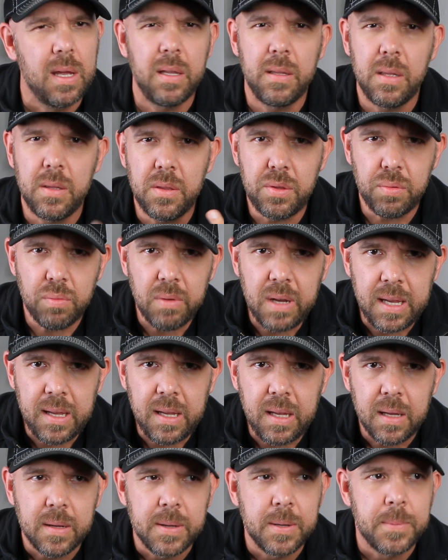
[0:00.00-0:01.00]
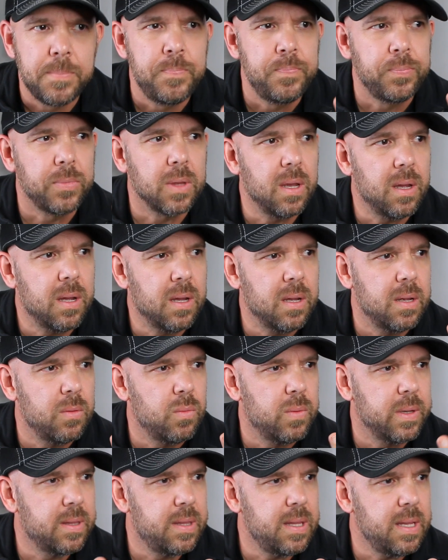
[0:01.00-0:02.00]
And then three,
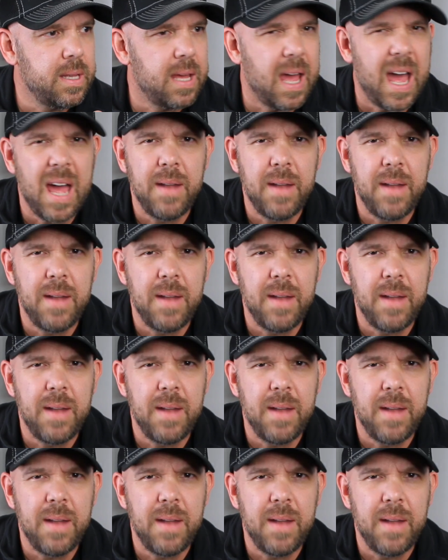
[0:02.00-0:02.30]
with the